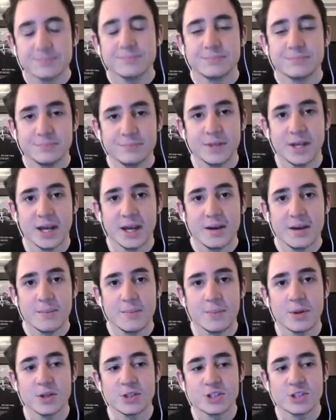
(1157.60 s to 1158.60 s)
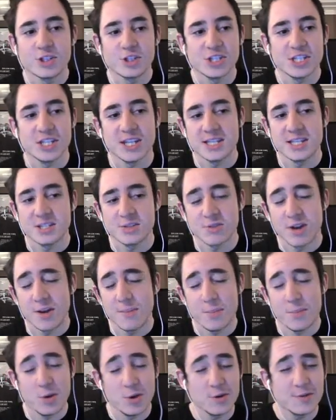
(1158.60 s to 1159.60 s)
Yeah. But do you think that's the right
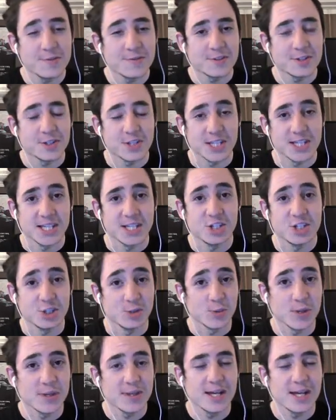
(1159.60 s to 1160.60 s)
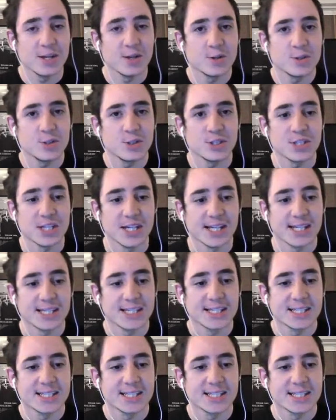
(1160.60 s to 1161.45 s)
move? Do you think they should wait that long? Do you think?